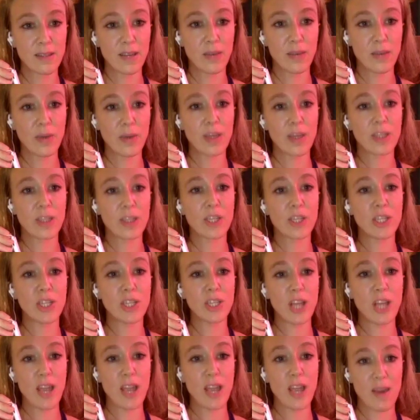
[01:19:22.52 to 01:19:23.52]
And we get
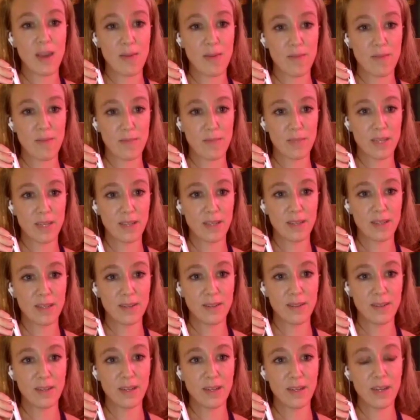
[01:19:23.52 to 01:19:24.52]
shamed.
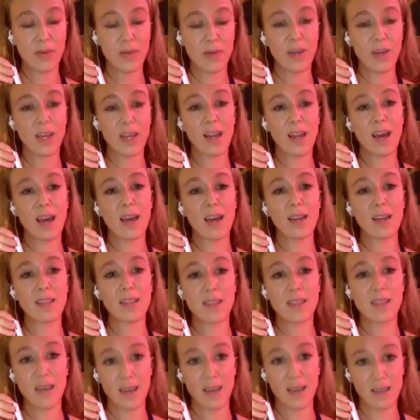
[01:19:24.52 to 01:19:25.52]
And we get
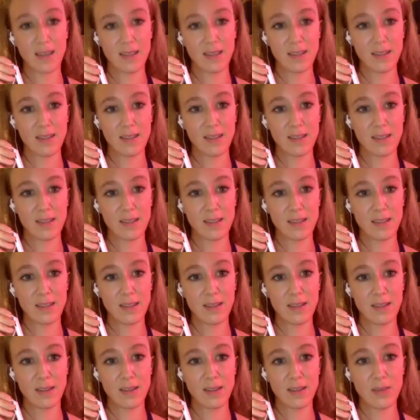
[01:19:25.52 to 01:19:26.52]
exiled.
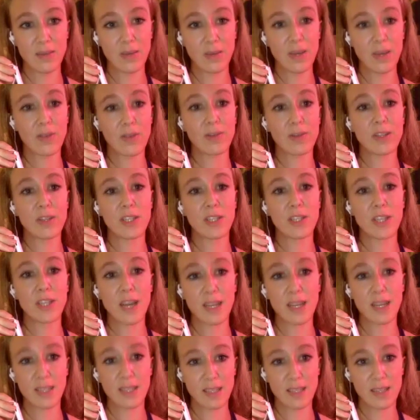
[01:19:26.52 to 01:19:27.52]
And we get
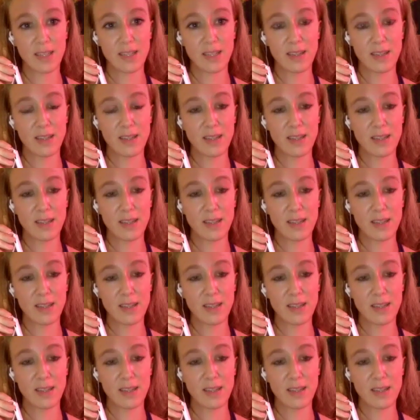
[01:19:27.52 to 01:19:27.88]
rejected.